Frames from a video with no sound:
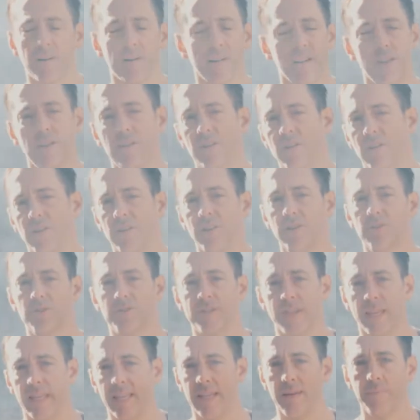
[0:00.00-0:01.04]
Now you can use
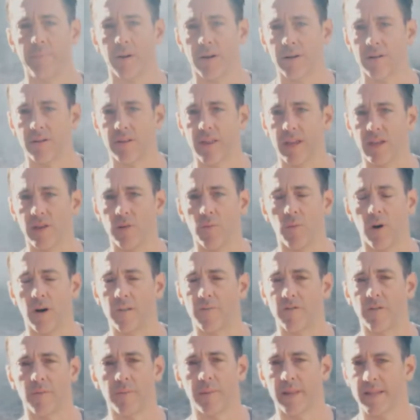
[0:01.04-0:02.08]
any butter that you want
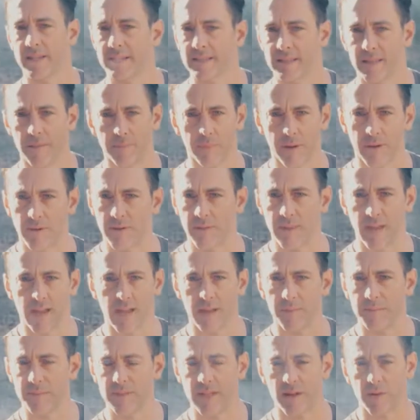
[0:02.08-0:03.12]
from this. The butter that
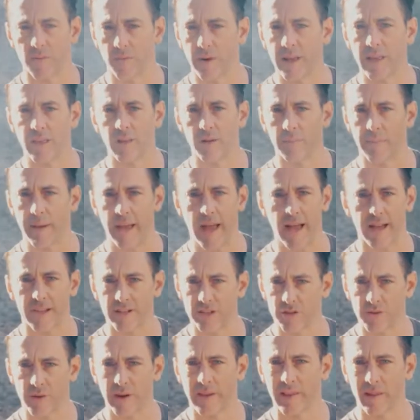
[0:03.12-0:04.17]
comes in a regular
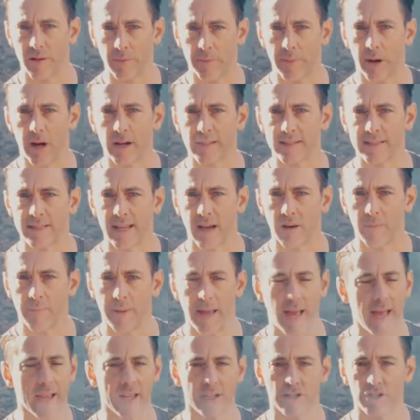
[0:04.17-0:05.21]
package, regular box style
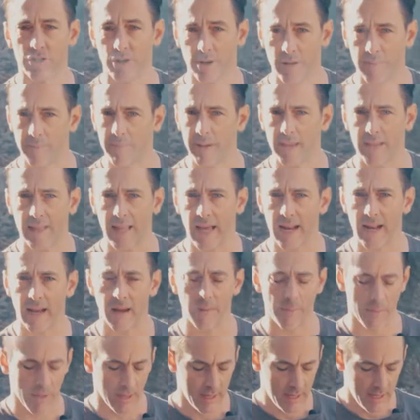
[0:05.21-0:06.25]
package, you can pick that up.
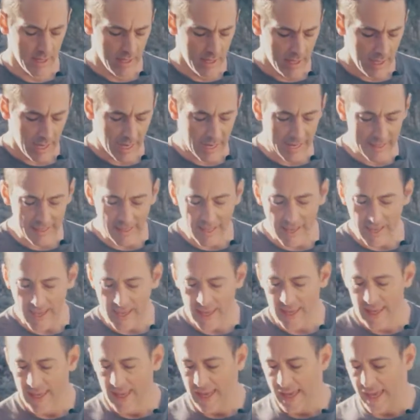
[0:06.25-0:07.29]
I like
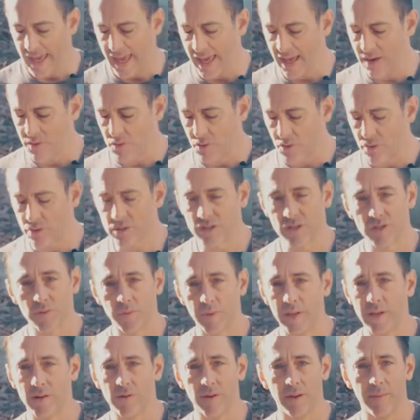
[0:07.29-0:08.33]
hand-rolled
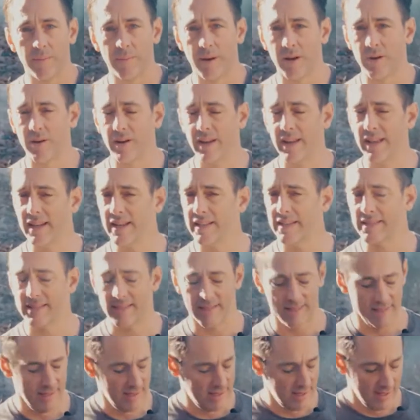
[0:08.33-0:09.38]
sweet cream butter. It
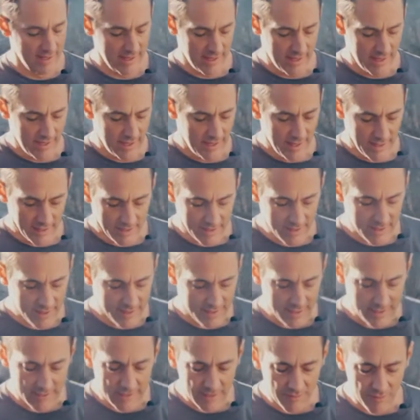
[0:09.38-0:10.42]
is, the
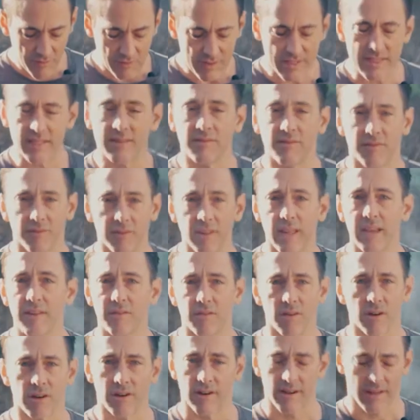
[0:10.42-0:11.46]
difference in
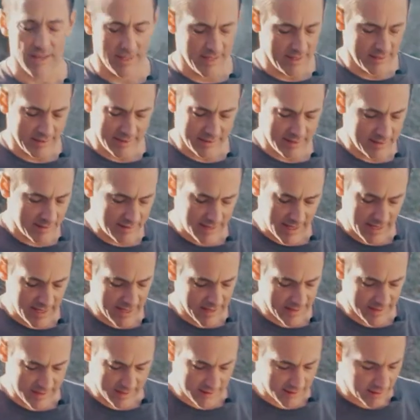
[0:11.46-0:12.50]
flavor is
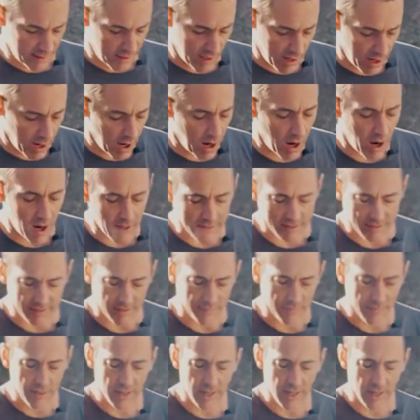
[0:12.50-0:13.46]
awesome.